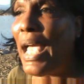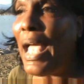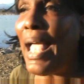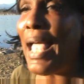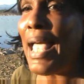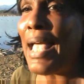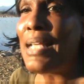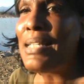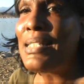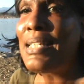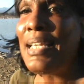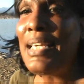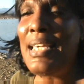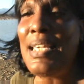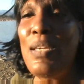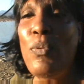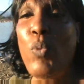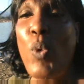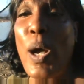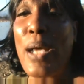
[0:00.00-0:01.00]
And
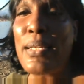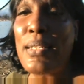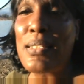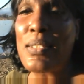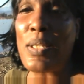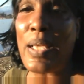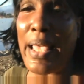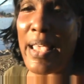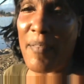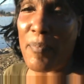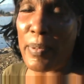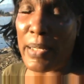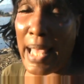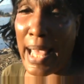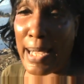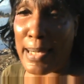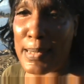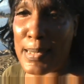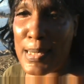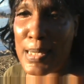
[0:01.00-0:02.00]
he wanted to have
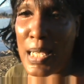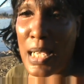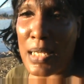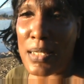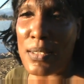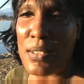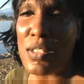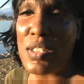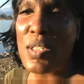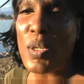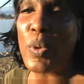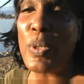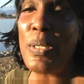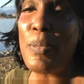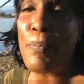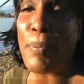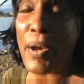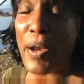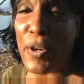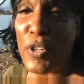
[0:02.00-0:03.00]
black sons, so
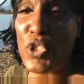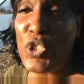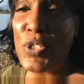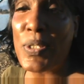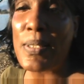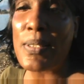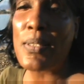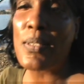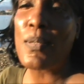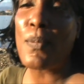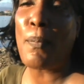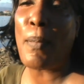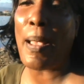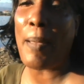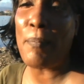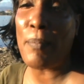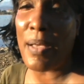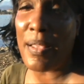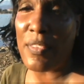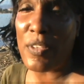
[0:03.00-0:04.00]
he purchased
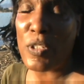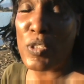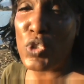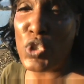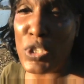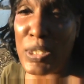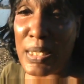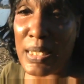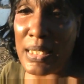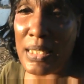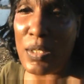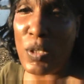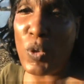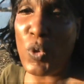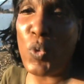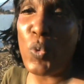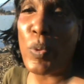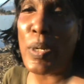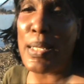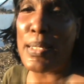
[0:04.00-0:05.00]
my mother Jitty,
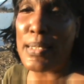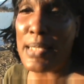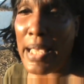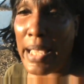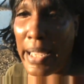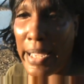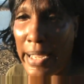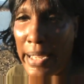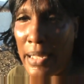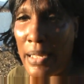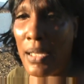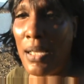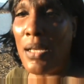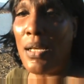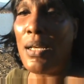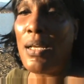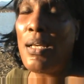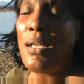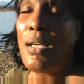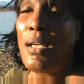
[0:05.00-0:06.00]
who was a
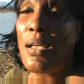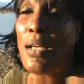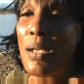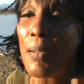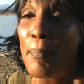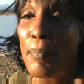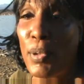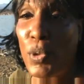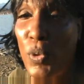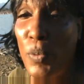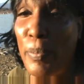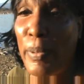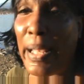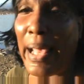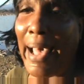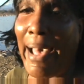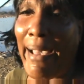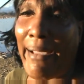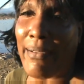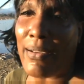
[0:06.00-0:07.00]
blue
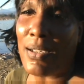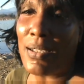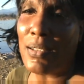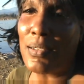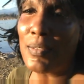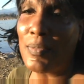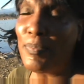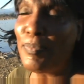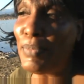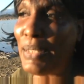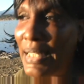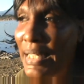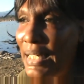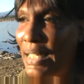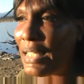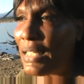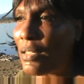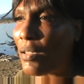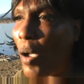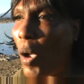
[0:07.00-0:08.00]
black,
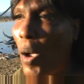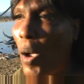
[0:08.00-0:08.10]
meaning